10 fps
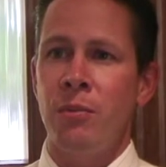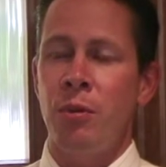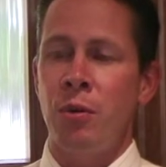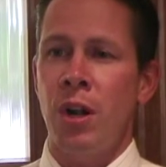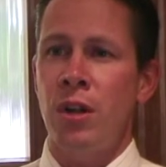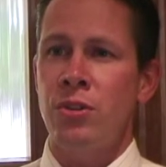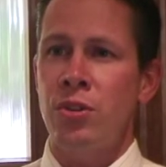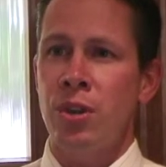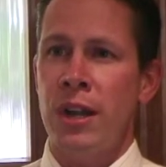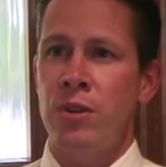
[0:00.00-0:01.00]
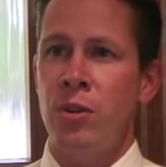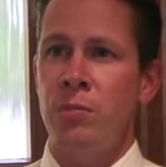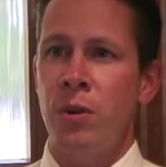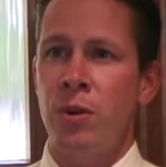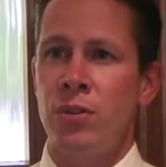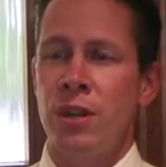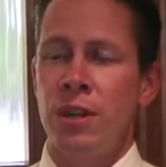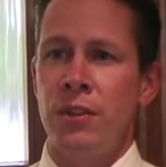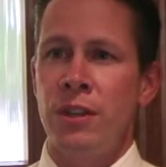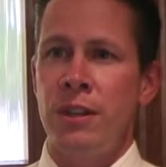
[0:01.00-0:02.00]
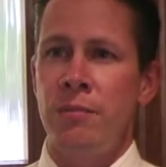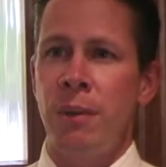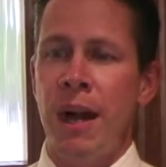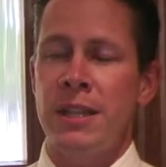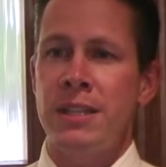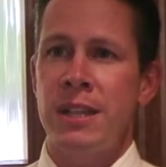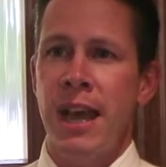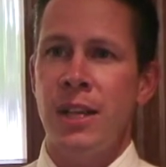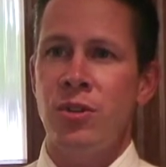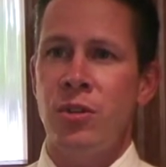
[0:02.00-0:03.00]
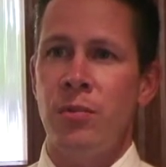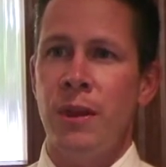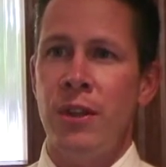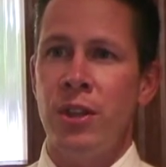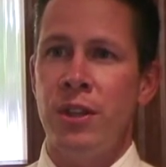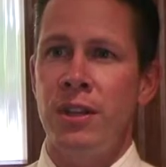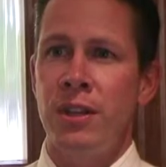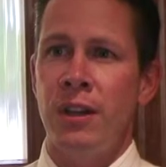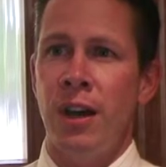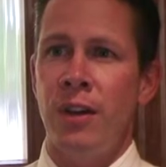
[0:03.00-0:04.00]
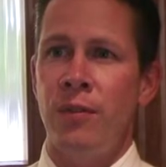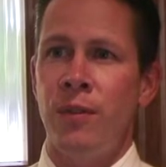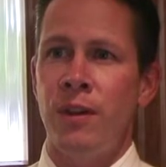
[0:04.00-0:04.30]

but we're also trying to approach the body's natural method of